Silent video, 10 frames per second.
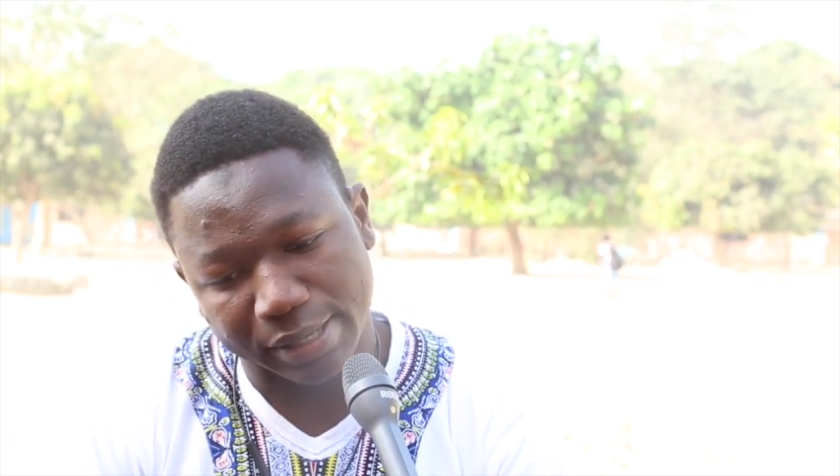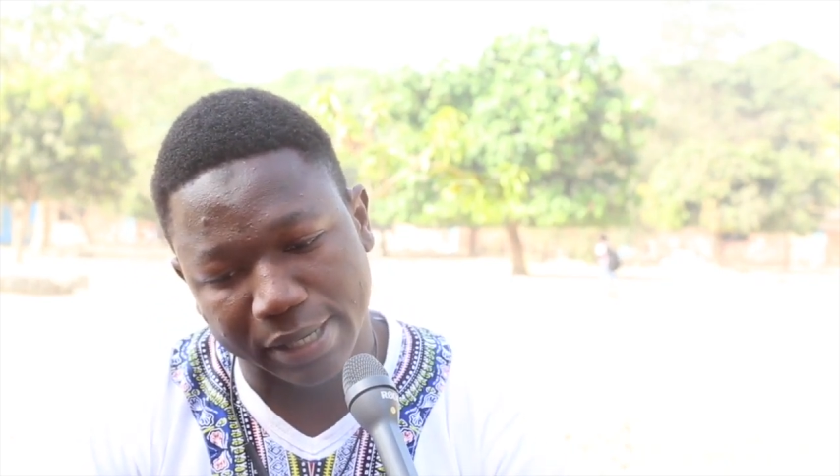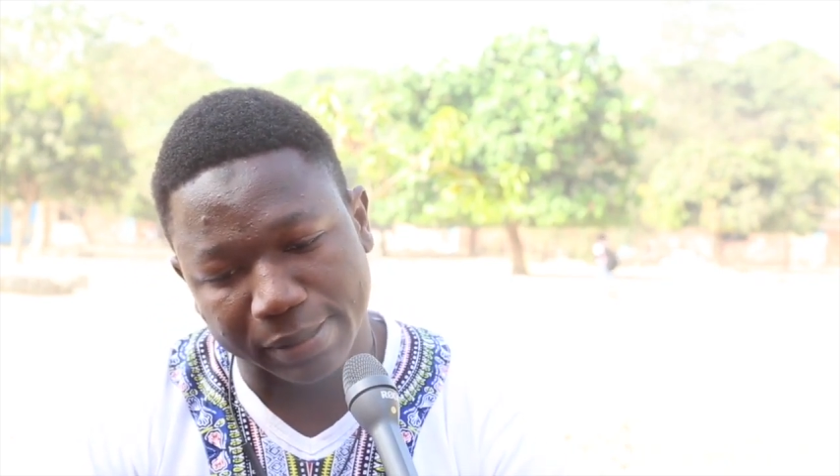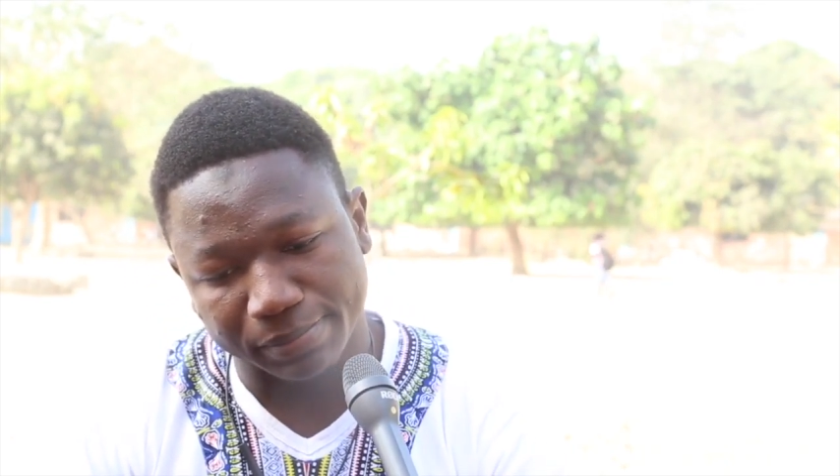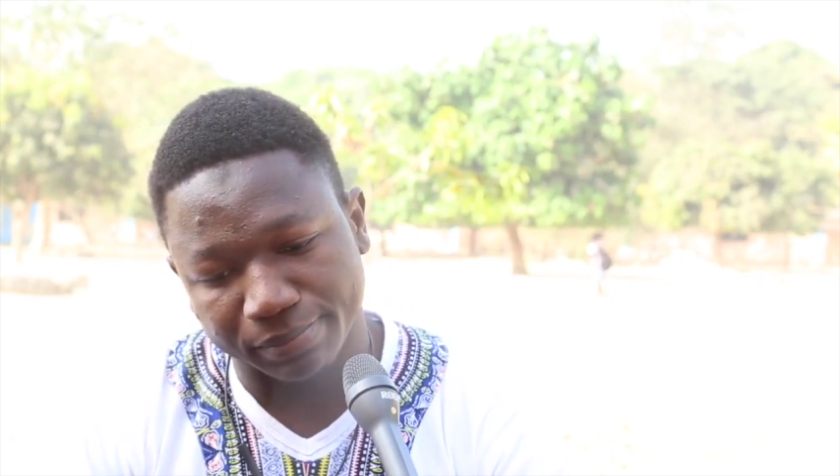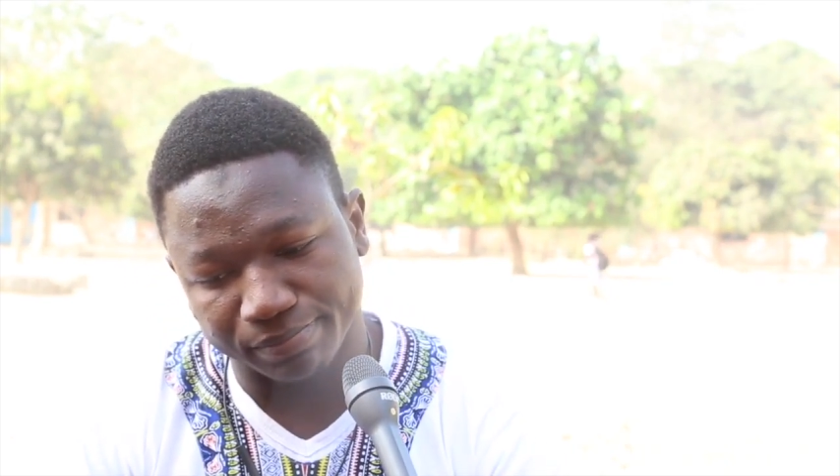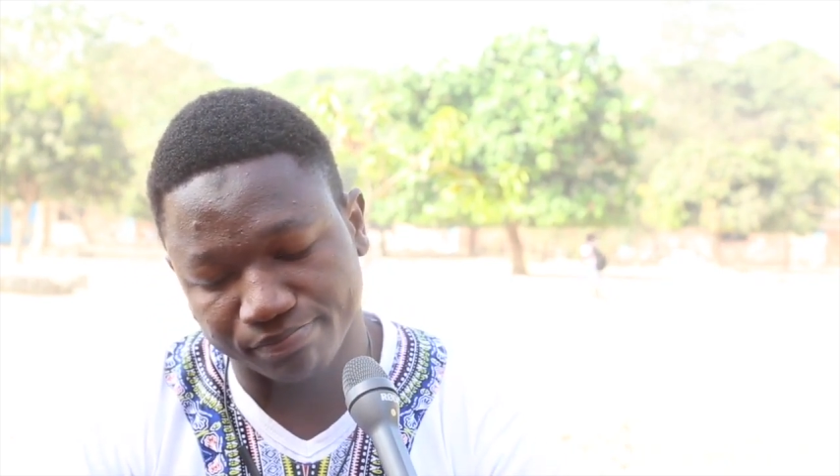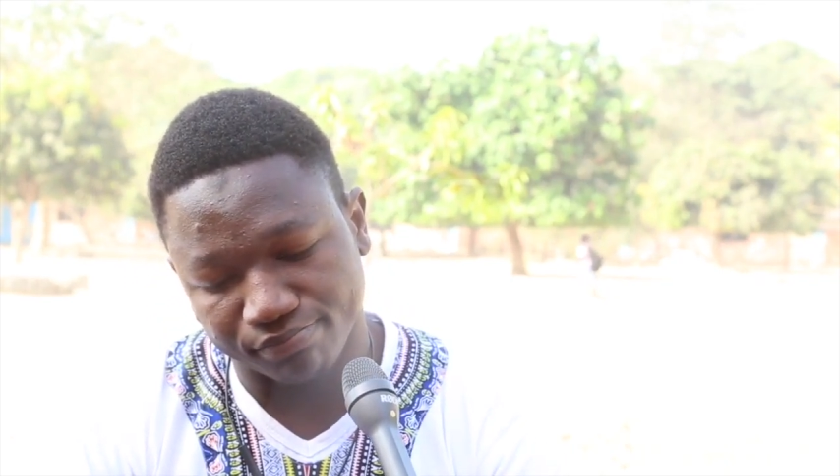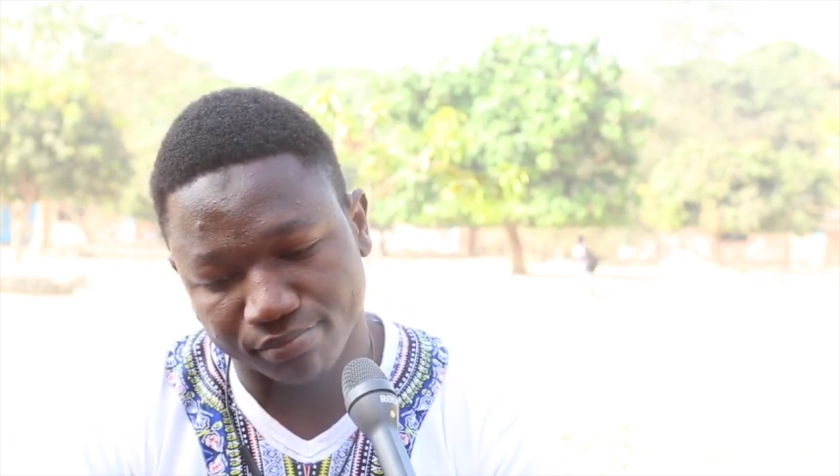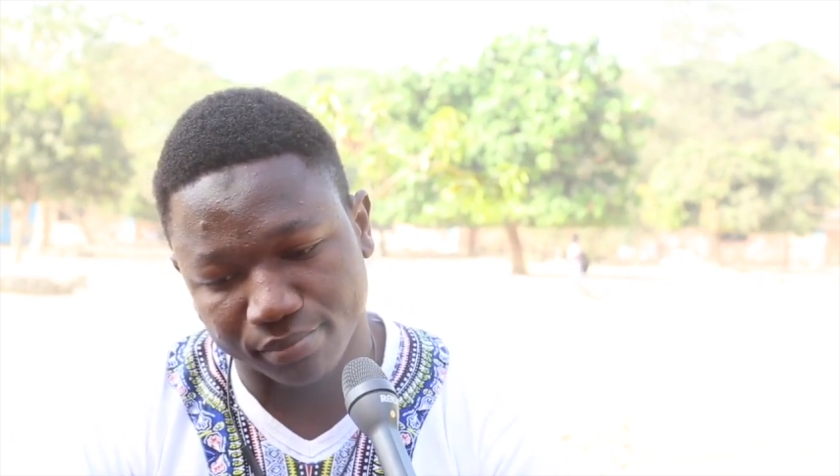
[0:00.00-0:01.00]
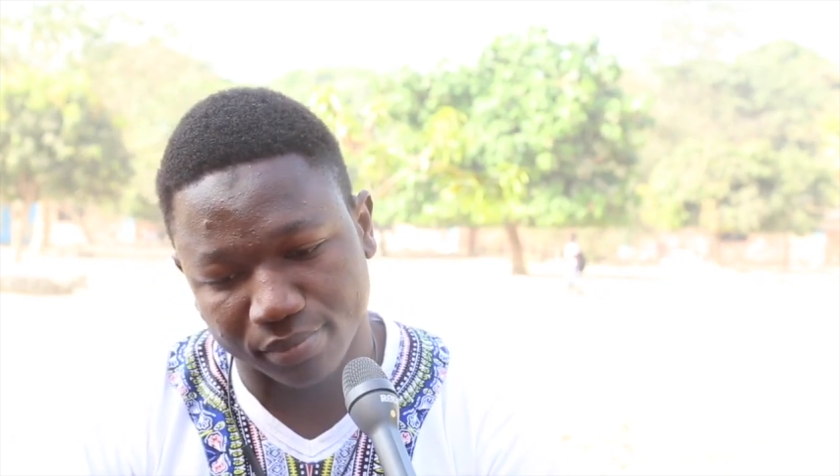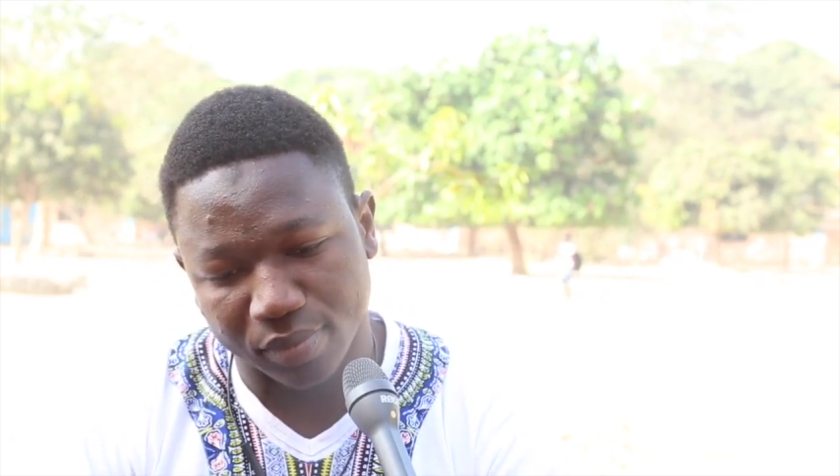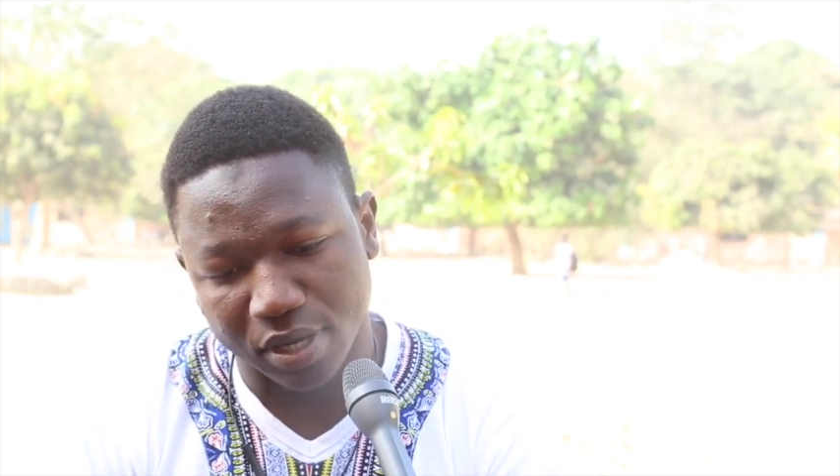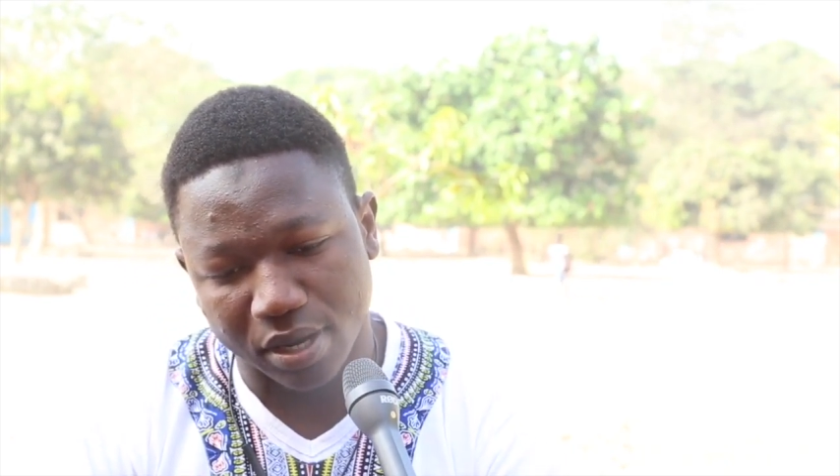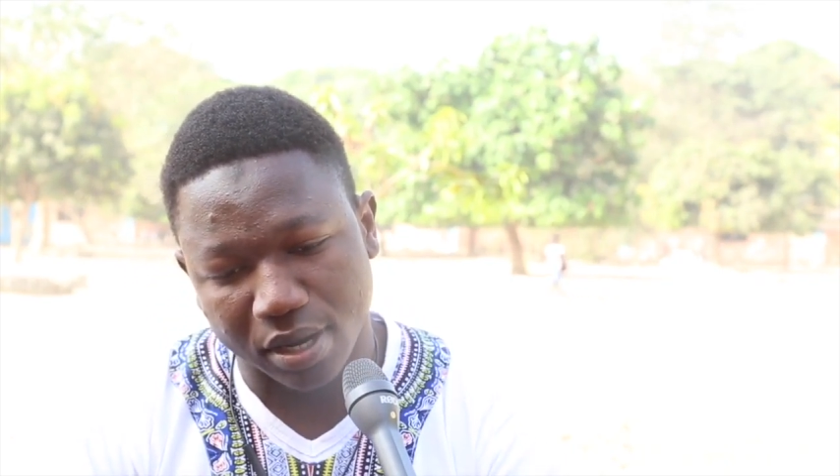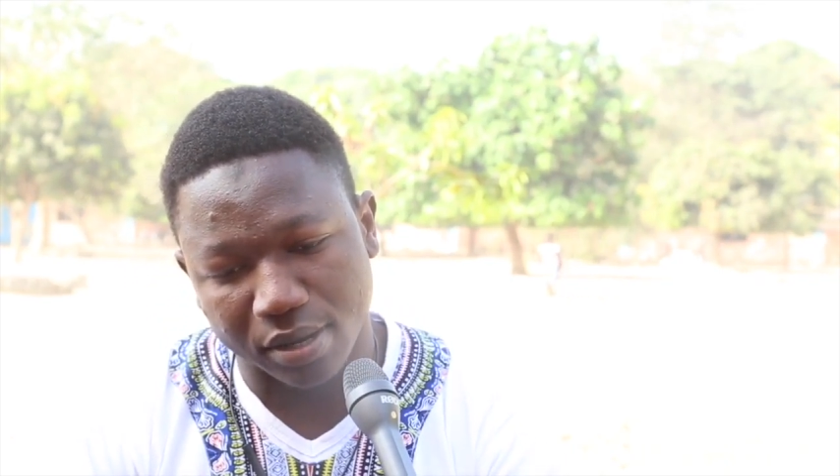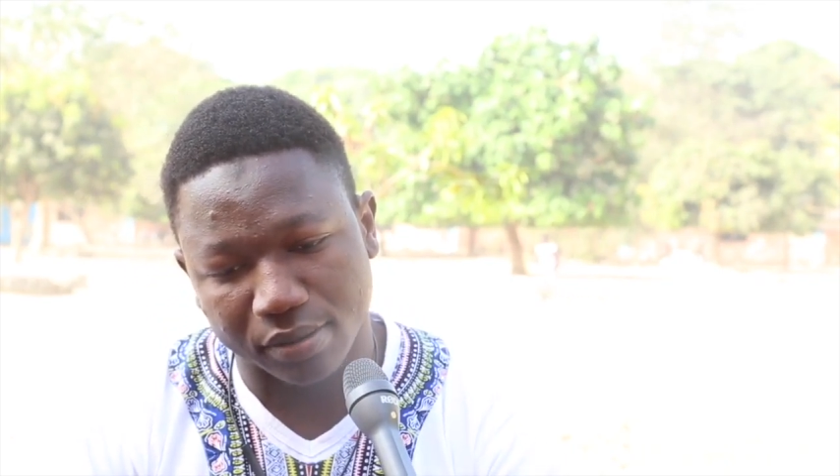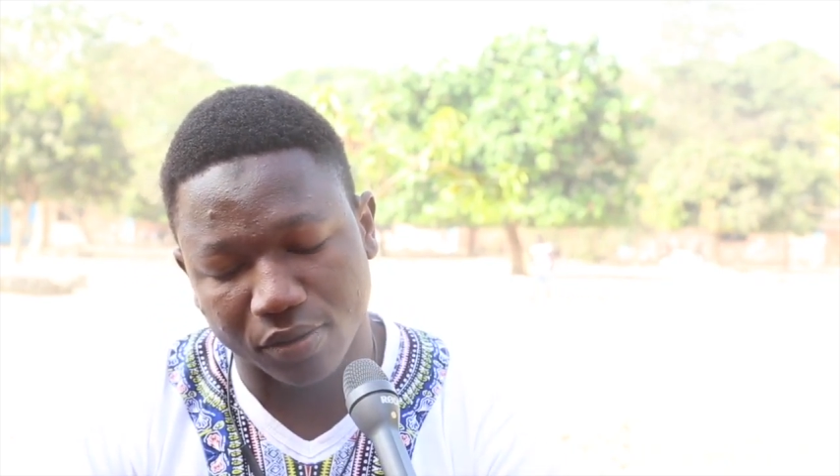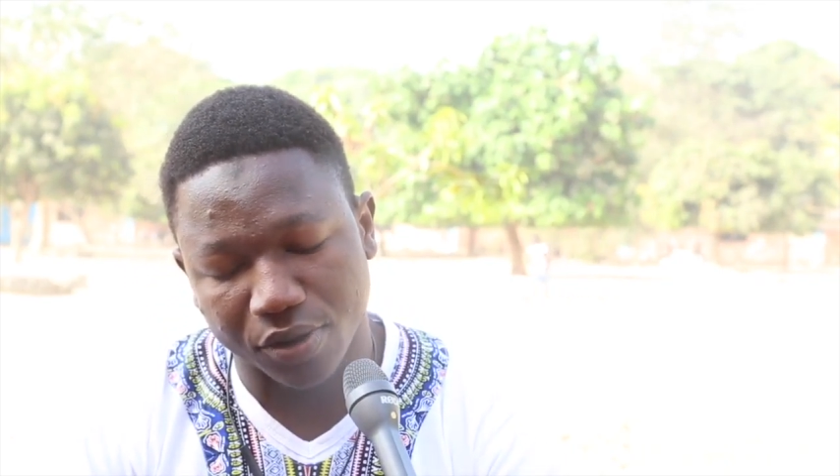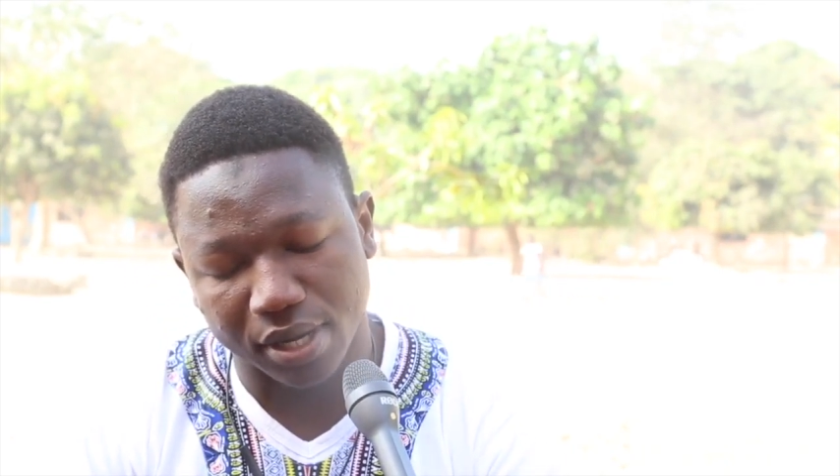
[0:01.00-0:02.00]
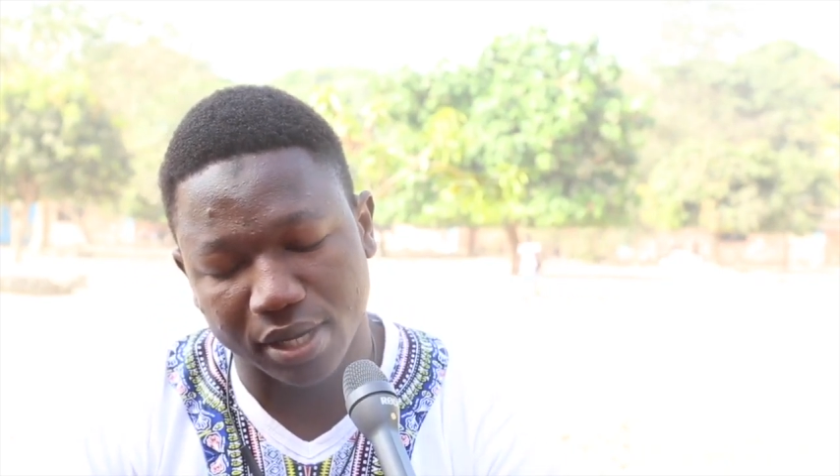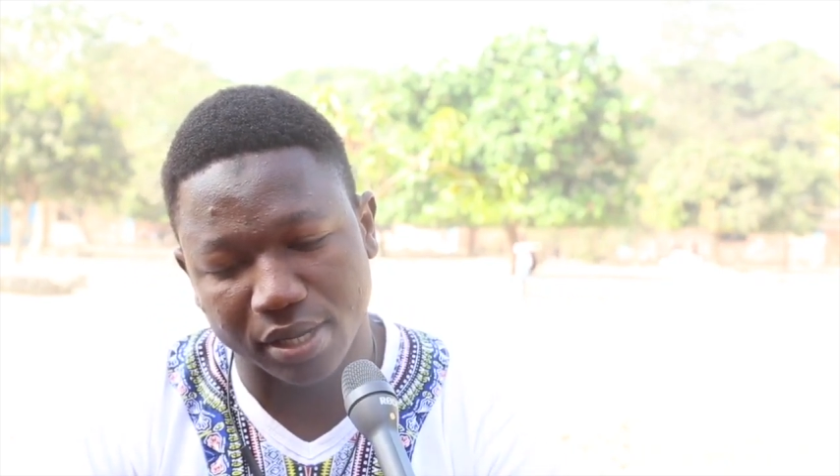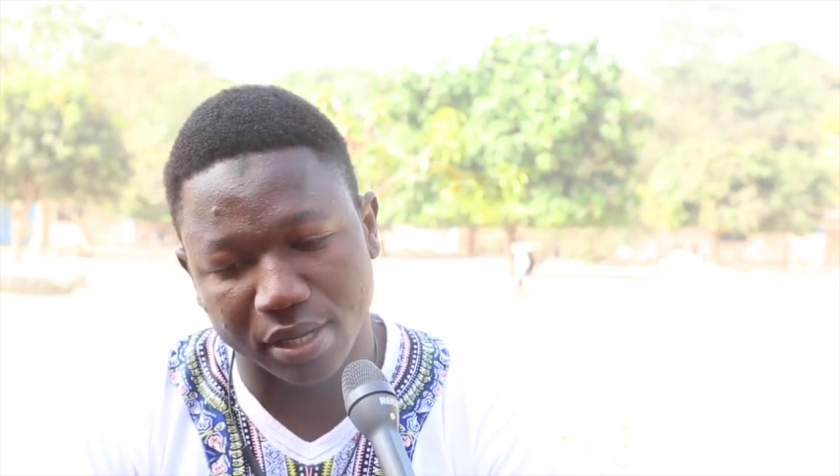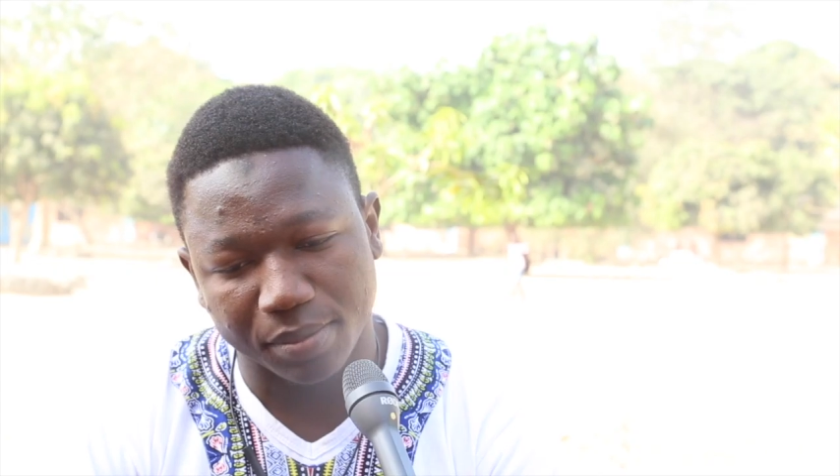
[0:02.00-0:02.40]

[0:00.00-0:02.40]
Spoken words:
Currently,